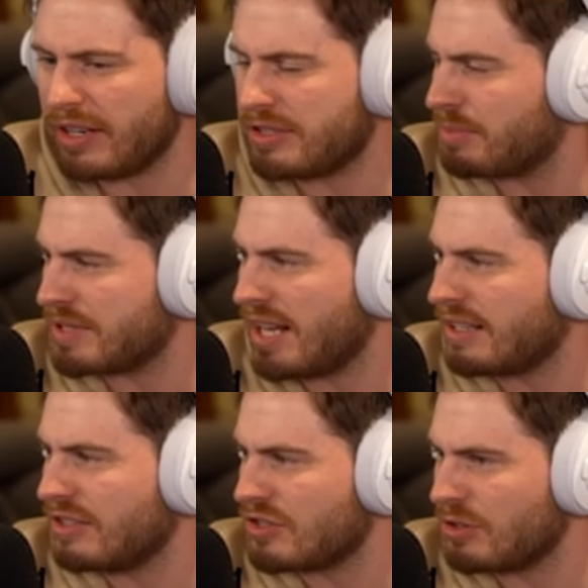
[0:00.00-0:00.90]
Hurry to
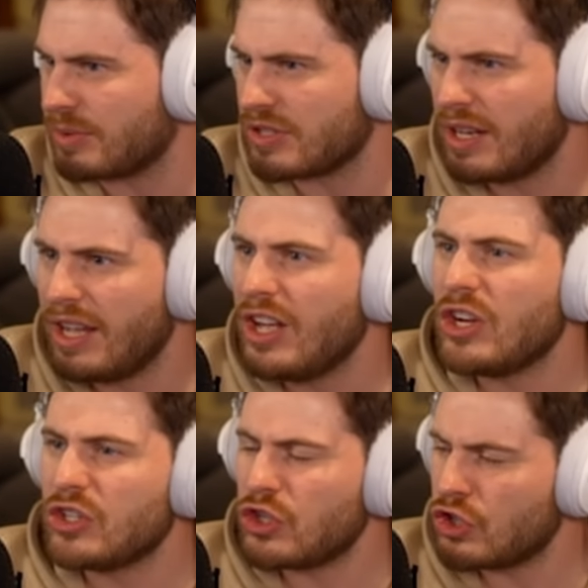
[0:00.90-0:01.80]
protect consumers? Game,
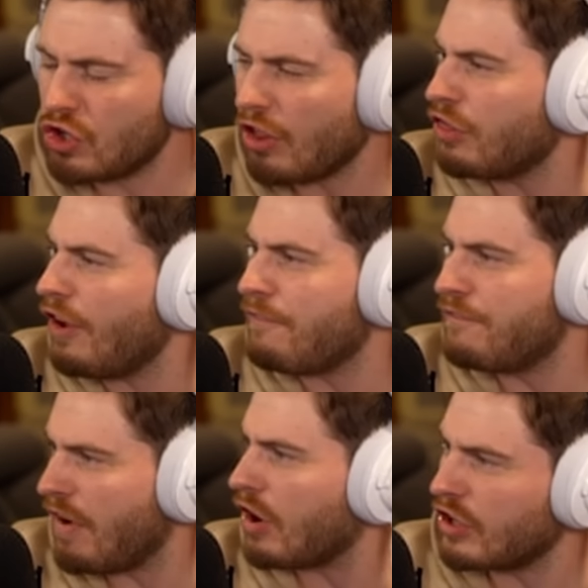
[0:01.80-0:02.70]
Brian, Shut the
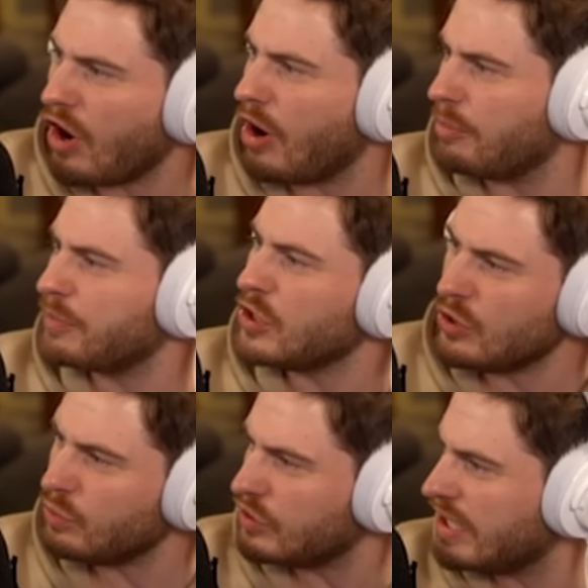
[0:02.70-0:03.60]
time. up,
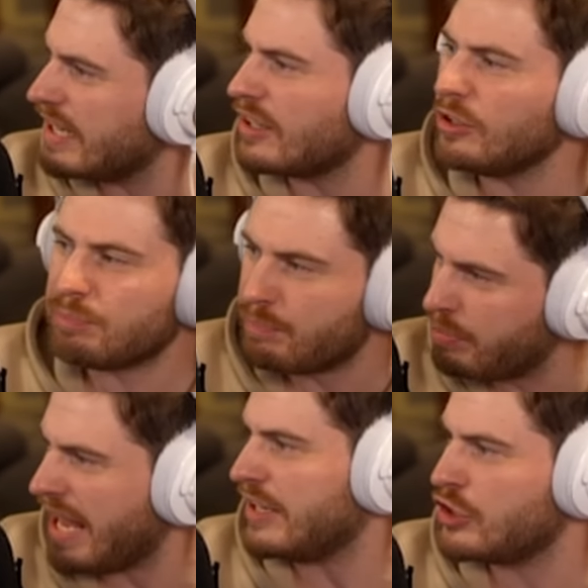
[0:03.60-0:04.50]
you little
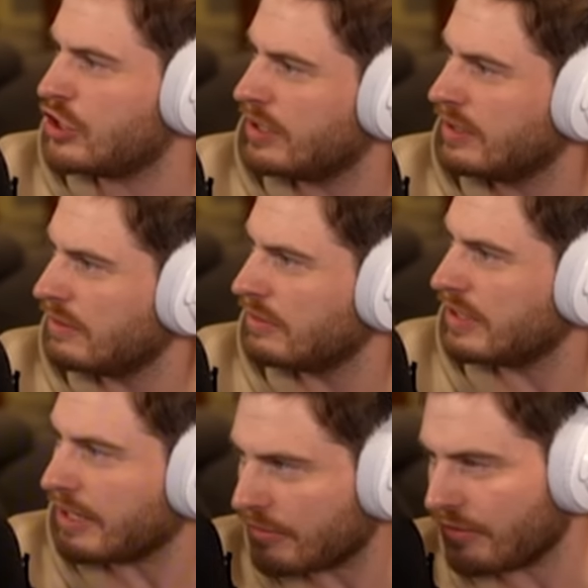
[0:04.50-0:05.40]
bitch.
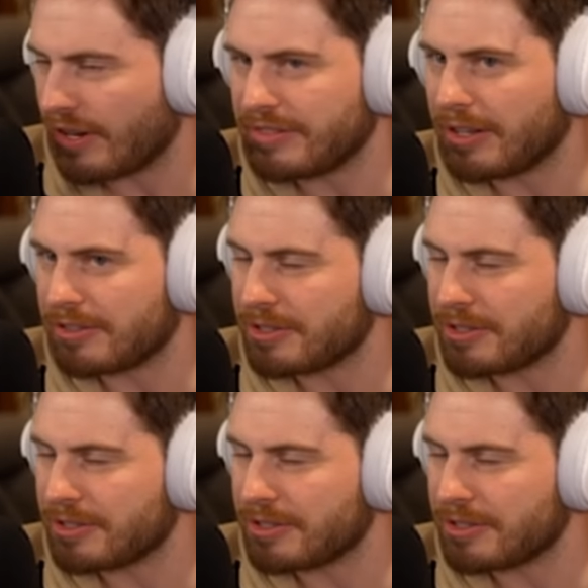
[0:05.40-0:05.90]
Thank you for the five dollars.